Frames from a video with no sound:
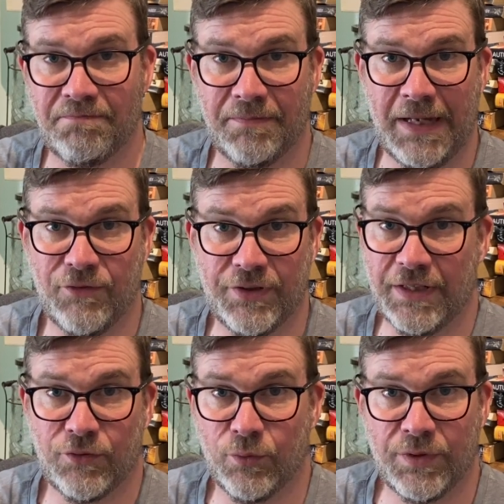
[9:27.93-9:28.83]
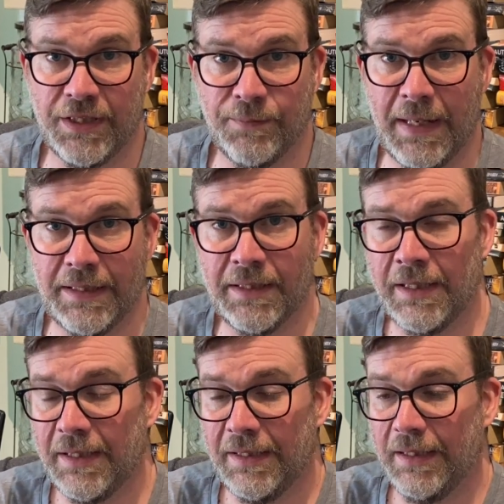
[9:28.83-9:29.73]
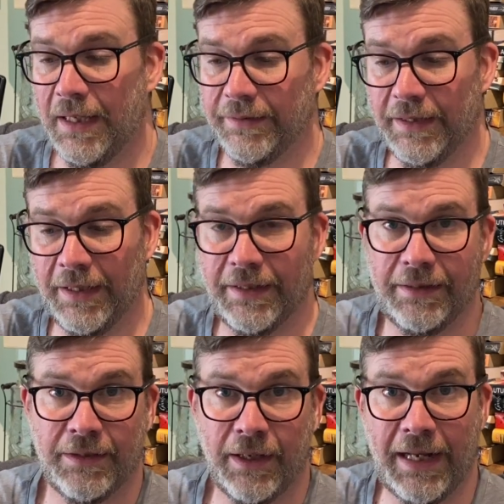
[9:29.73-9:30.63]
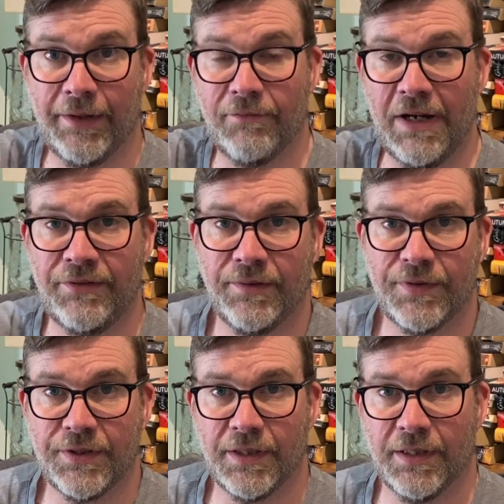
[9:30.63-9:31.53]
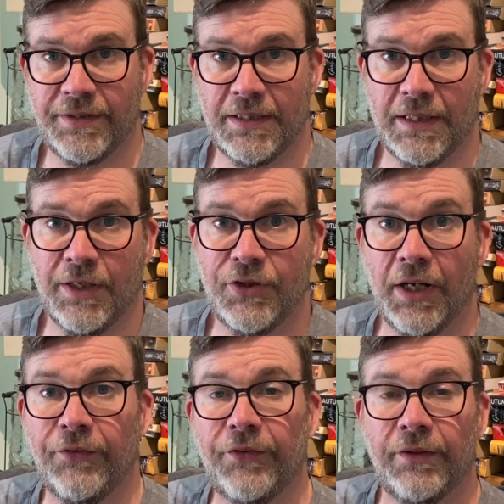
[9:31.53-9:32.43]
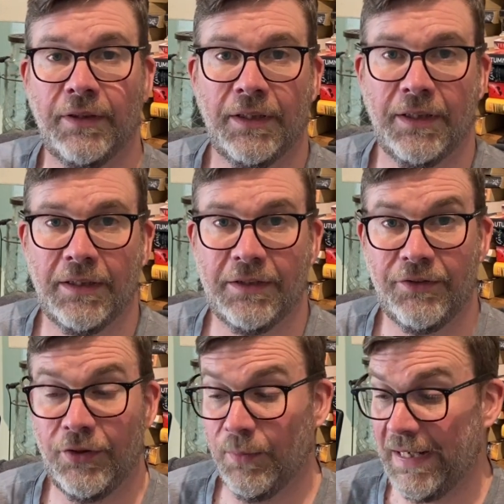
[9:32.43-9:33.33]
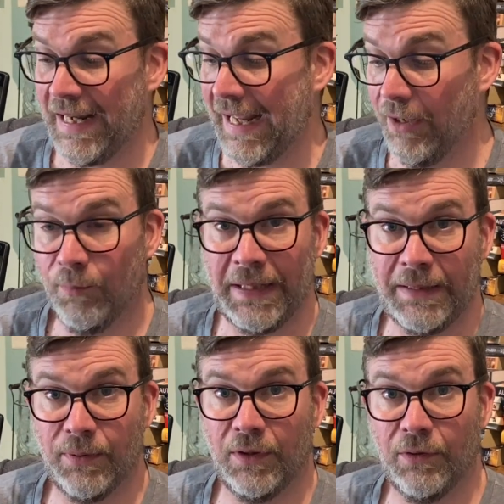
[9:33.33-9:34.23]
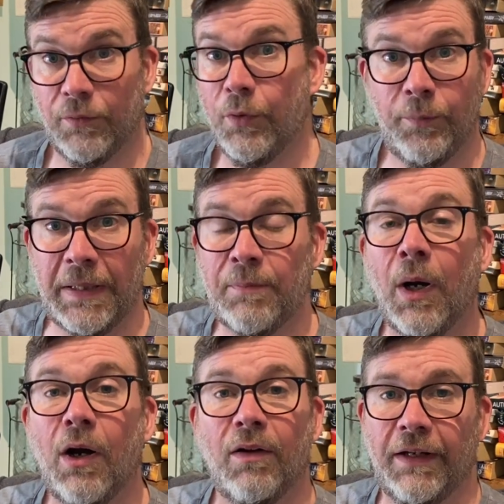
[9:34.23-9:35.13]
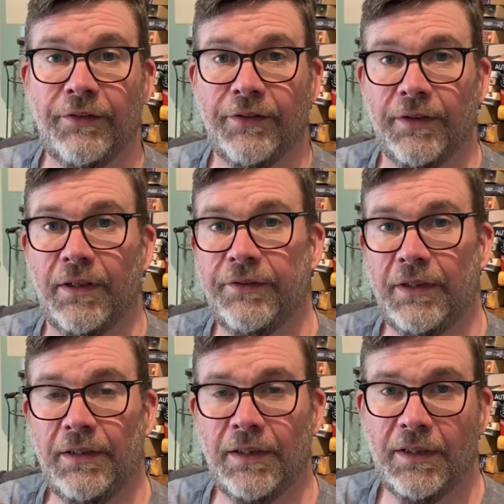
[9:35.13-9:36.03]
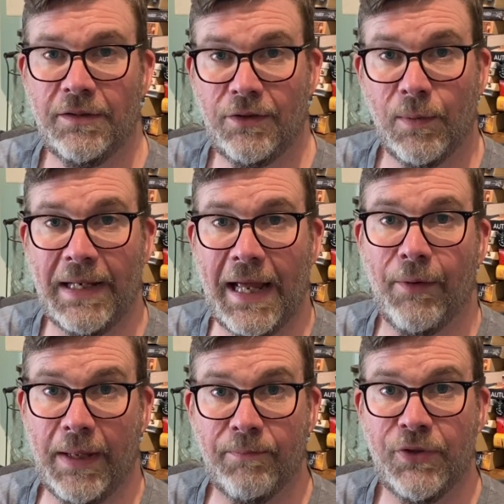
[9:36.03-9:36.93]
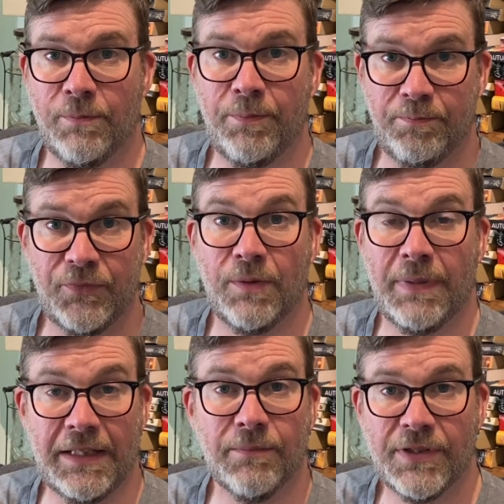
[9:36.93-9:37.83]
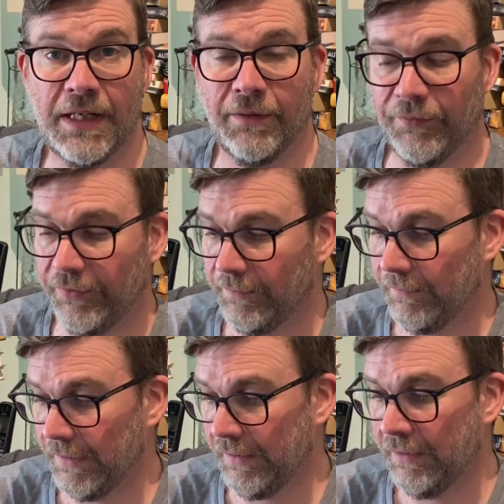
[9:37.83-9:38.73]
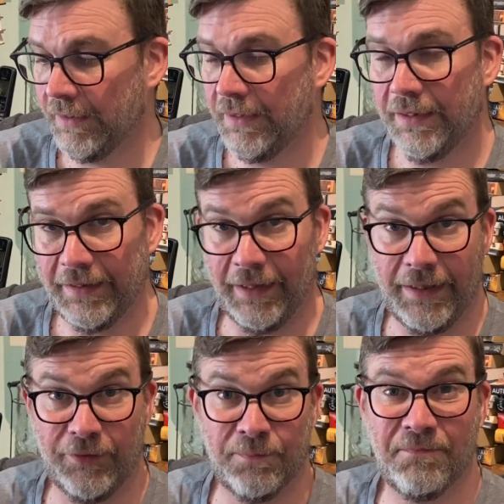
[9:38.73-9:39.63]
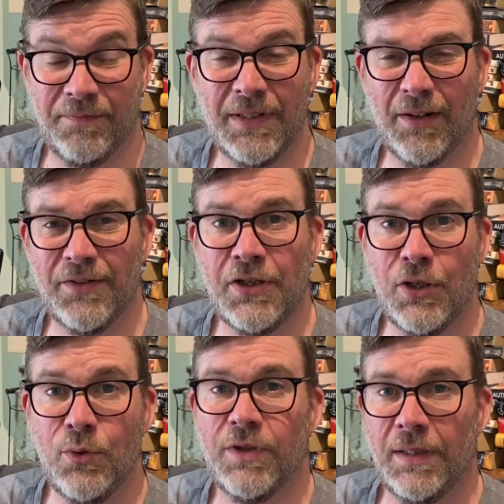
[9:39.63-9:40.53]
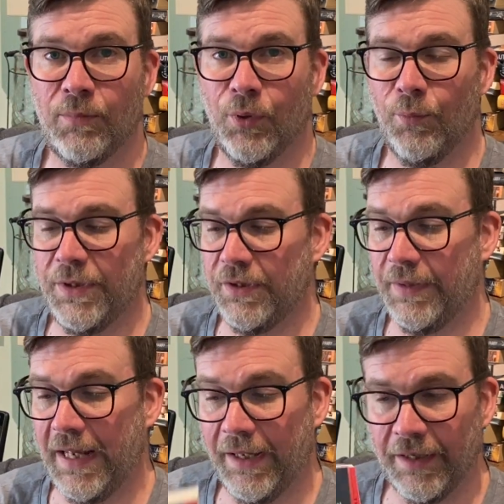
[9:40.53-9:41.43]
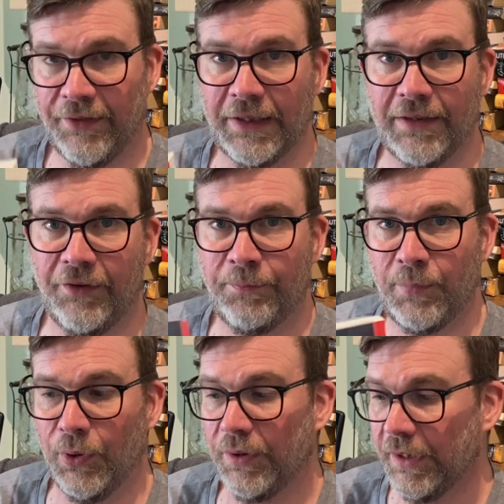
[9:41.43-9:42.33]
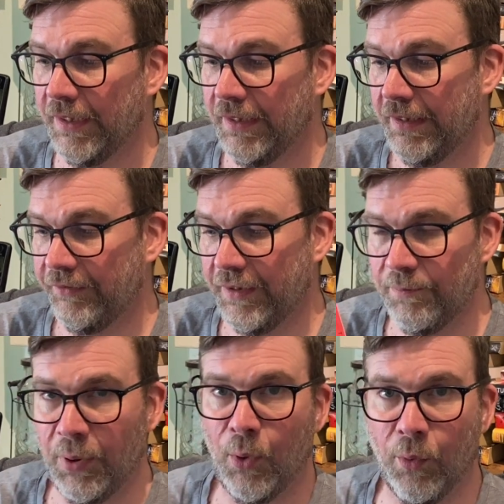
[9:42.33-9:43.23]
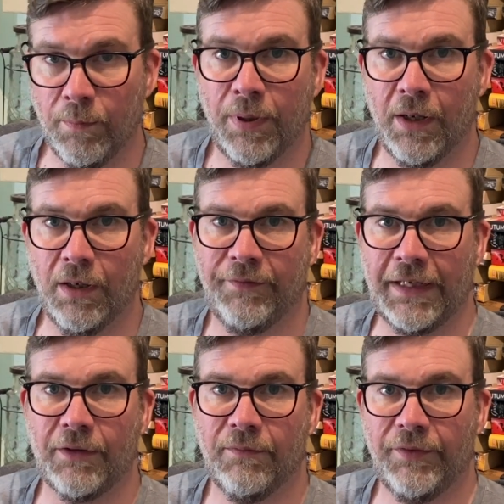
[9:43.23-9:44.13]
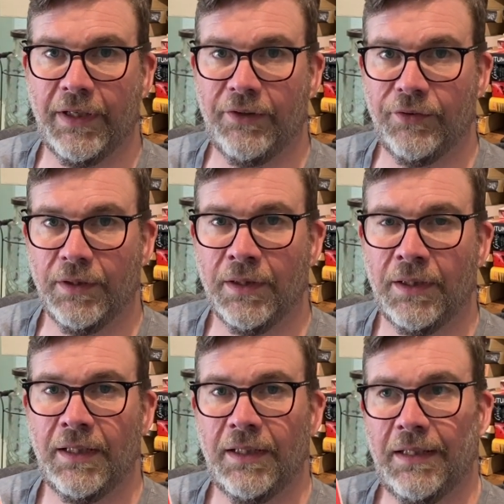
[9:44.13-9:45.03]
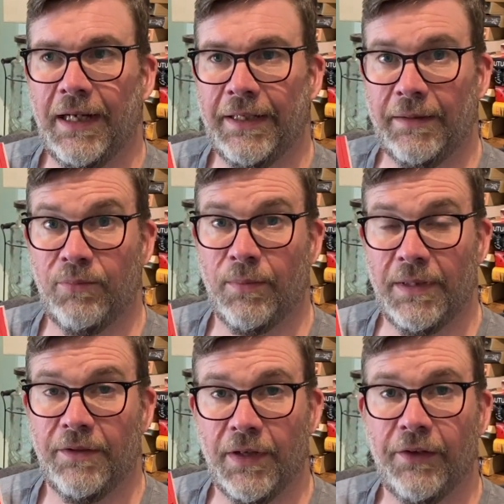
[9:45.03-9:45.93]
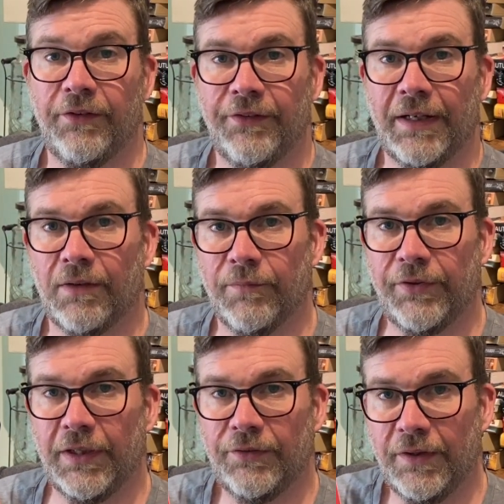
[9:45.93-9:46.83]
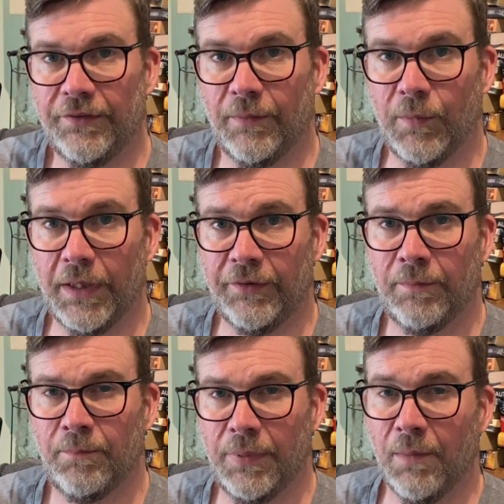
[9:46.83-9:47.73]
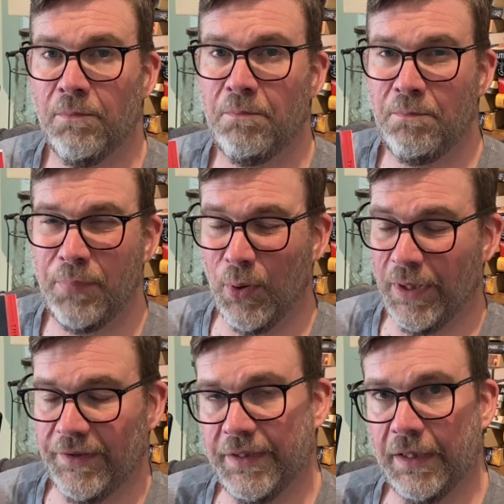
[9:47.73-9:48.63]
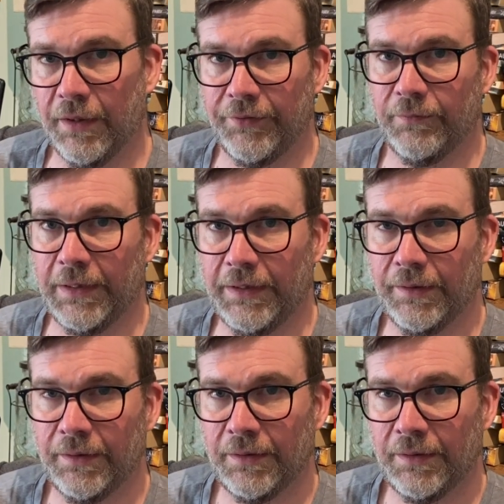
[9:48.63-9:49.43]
heterosexual cis men, and you know, how the rest of society adjust to allow people who have always been part of our society to allow them to be themselves. Yeah. And it's, you know, it's hugely important we do that. And I think this book is an important part of that conversation, and it probably advances that conversation in some ways. But boy, is it hard to read.